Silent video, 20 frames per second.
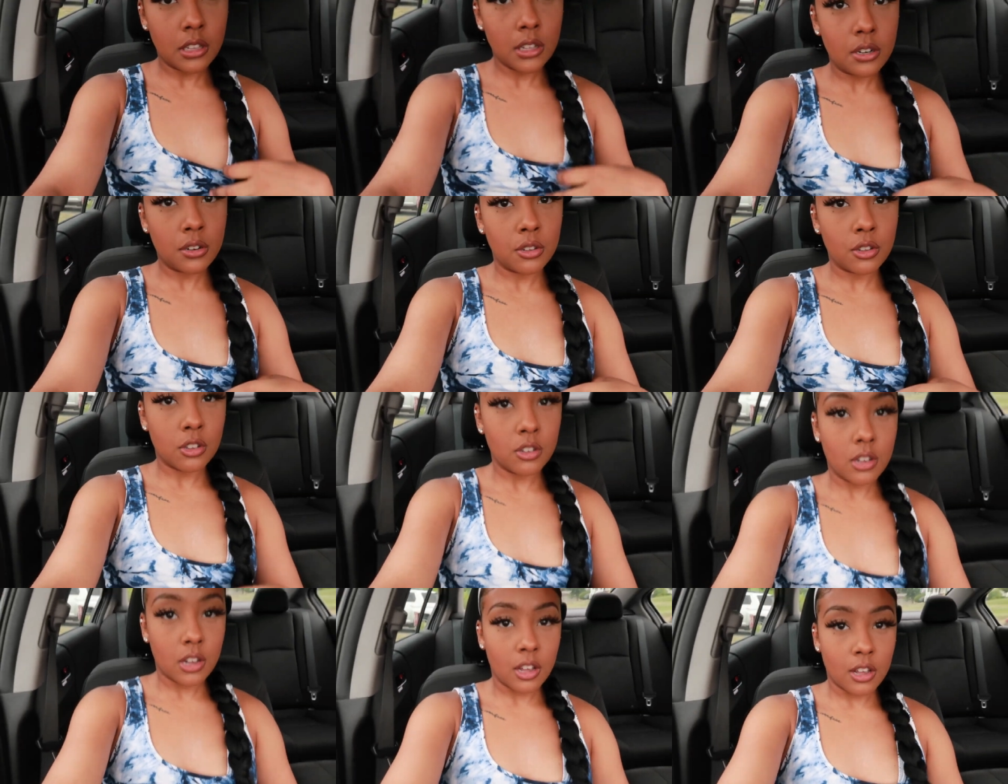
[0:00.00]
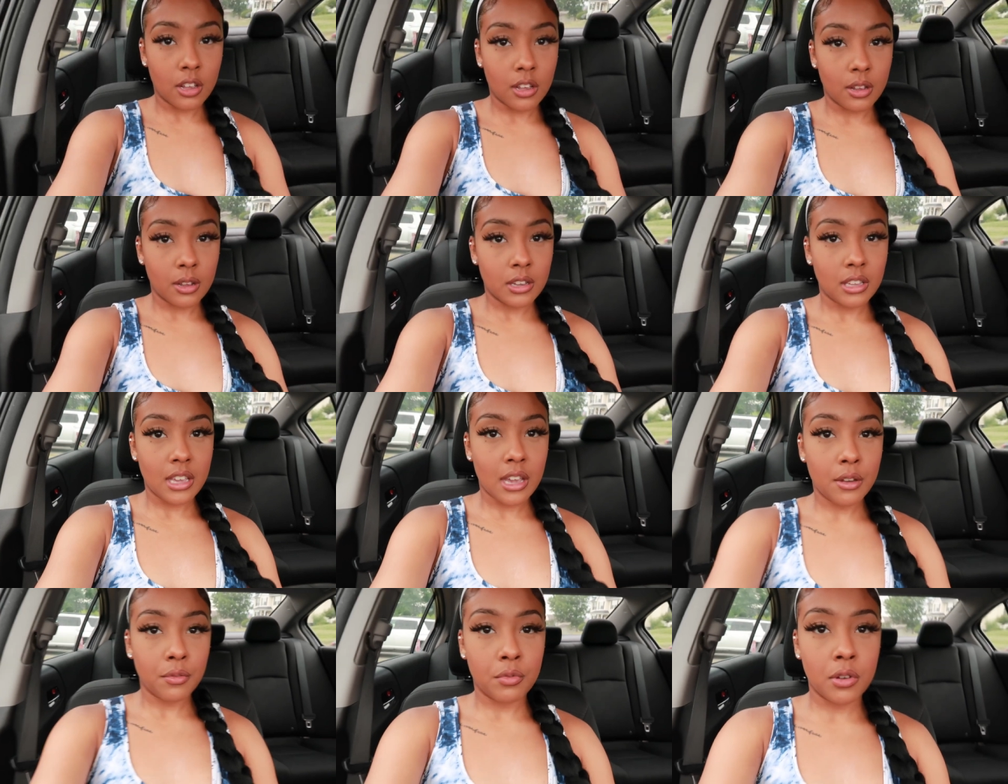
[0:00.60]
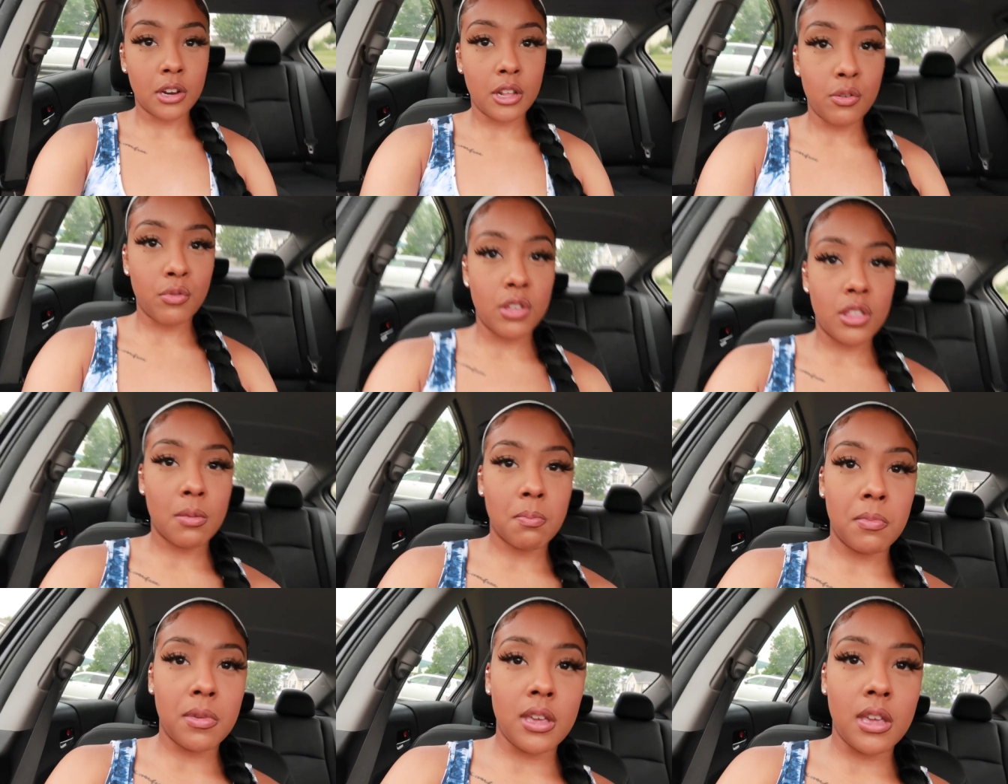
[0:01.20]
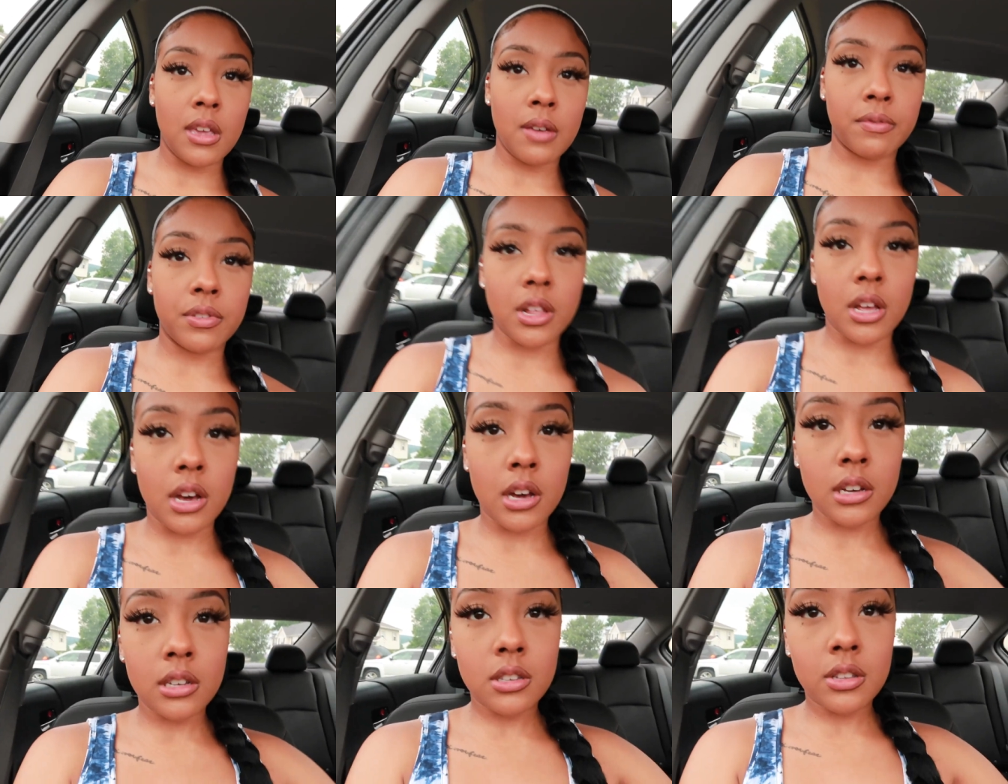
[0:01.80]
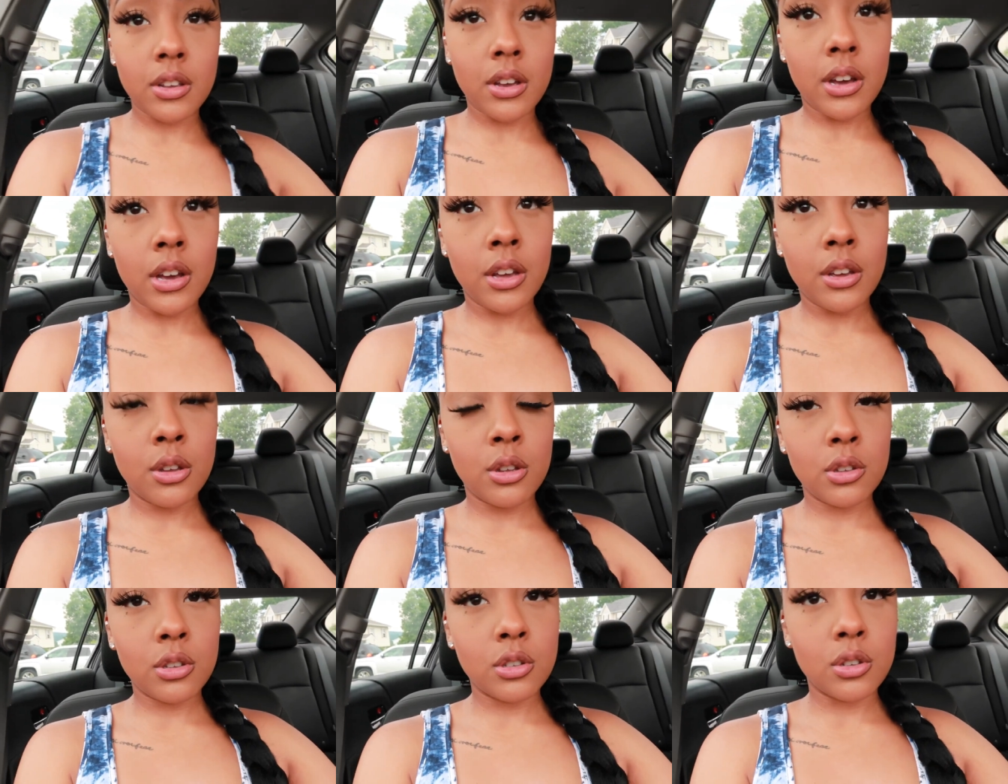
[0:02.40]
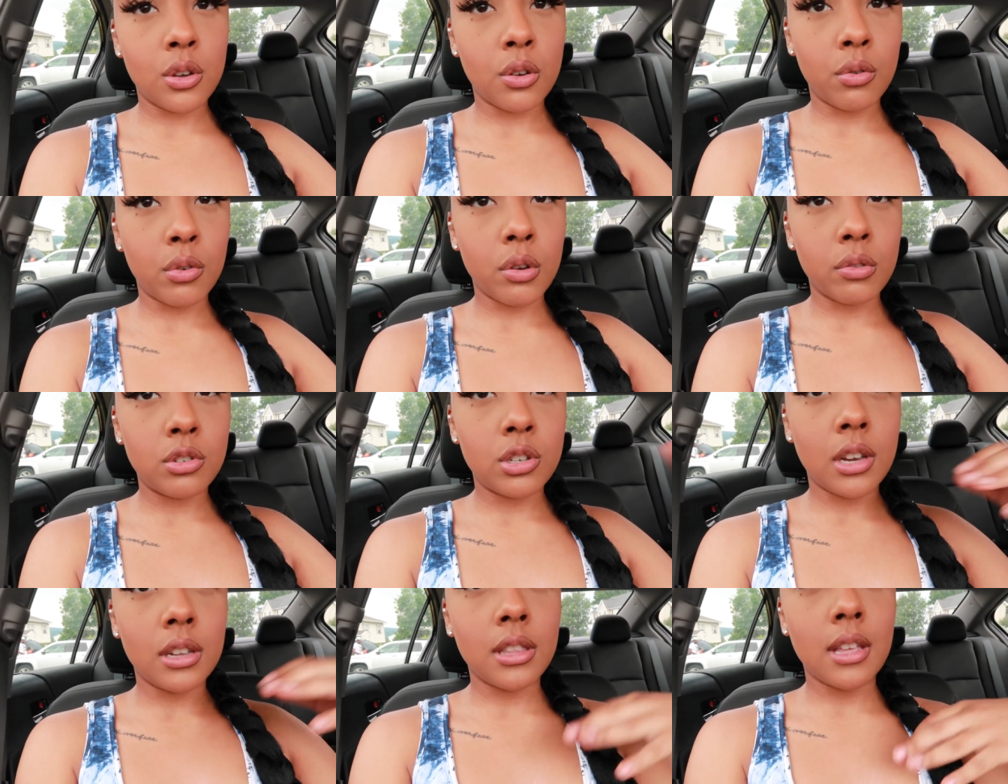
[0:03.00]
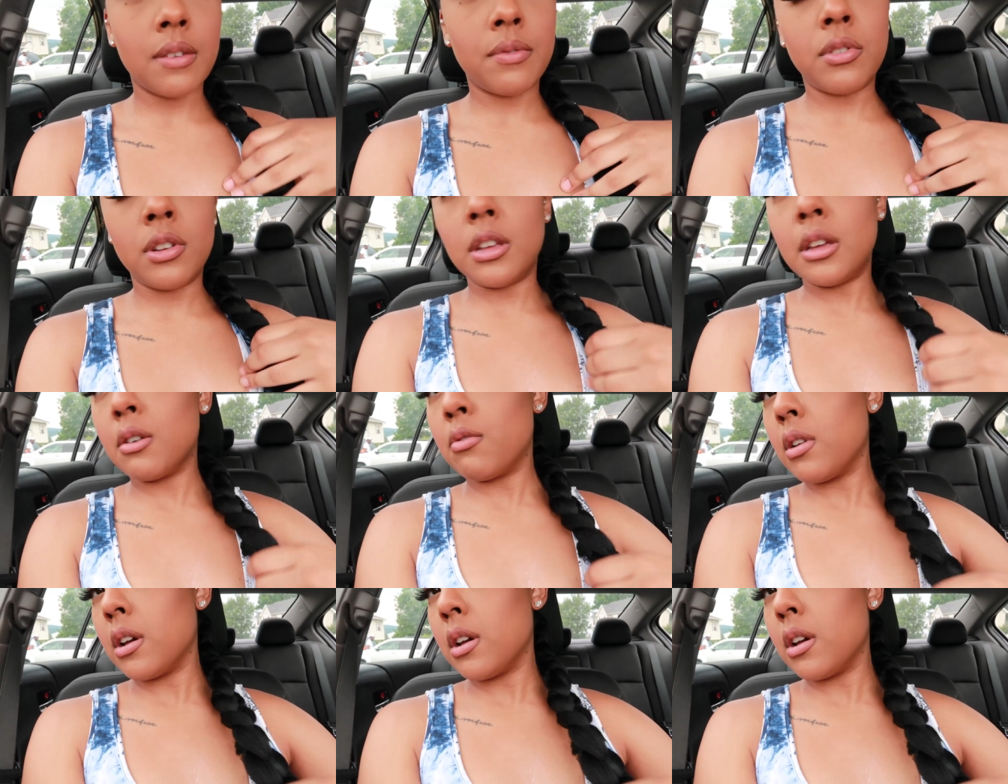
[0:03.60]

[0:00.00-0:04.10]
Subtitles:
little get ready with me vlog style, so go check that video